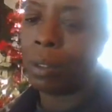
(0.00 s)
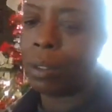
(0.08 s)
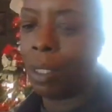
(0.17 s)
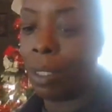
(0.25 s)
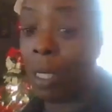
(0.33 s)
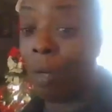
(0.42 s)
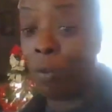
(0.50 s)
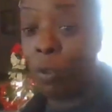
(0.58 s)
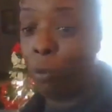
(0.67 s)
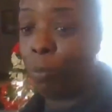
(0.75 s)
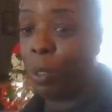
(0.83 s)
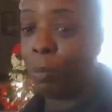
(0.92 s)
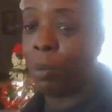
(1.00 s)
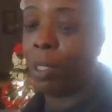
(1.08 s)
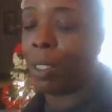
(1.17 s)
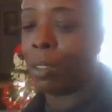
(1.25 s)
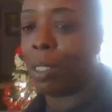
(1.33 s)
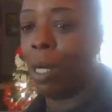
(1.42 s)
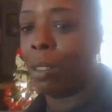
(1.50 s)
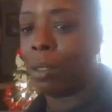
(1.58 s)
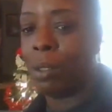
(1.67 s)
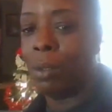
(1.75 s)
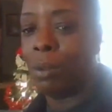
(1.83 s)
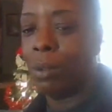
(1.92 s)
Thank God for you people I could
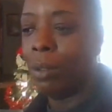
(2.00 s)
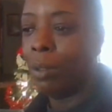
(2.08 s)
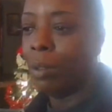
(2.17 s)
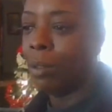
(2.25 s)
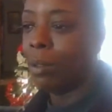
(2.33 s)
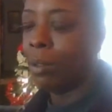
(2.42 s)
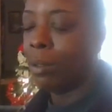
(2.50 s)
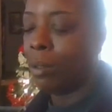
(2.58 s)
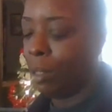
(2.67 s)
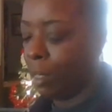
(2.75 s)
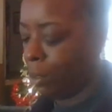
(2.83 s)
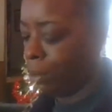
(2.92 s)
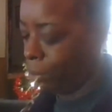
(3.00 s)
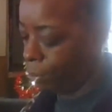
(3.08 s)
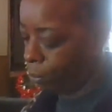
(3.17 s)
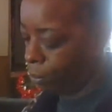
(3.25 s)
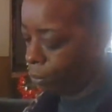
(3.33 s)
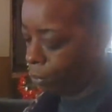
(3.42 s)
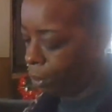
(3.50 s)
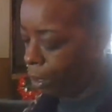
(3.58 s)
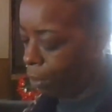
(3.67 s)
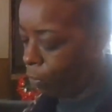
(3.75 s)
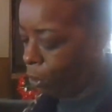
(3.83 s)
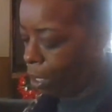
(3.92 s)
talk to. You know,
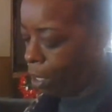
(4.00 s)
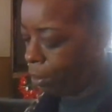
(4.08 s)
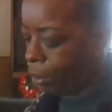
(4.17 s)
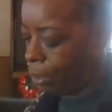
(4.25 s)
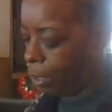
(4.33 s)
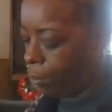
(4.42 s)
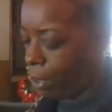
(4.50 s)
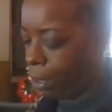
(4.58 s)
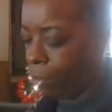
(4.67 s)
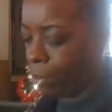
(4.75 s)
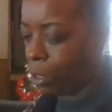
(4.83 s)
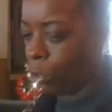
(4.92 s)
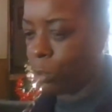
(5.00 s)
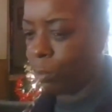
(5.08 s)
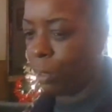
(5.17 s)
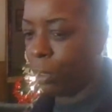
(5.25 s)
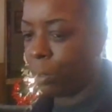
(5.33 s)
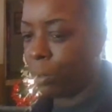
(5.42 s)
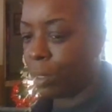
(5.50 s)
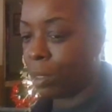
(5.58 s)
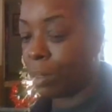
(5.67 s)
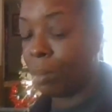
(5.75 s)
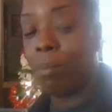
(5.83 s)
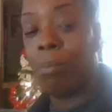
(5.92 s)
if you had and anybody ever told you Merry
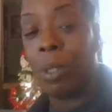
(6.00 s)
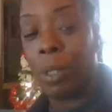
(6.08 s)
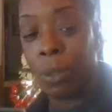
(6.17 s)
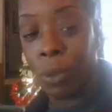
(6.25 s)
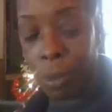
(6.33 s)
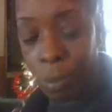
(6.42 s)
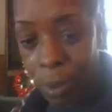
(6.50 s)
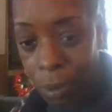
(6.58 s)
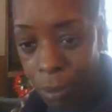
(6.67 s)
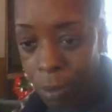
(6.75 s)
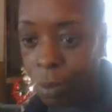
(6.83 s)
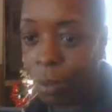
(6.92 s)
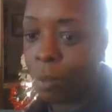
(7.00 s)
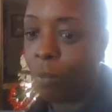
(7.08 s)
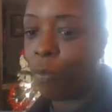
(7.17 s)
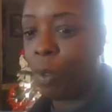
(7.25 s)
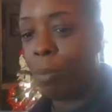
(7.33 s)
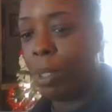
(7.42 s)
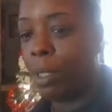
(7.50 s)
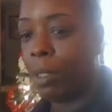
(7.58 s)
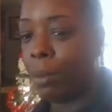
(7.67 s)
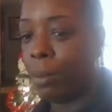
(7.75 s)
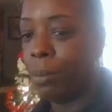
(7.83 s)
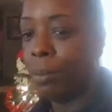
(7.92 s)
Christmas, Merry Christmas from me to
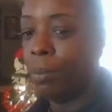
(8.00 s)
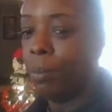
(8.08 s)
you.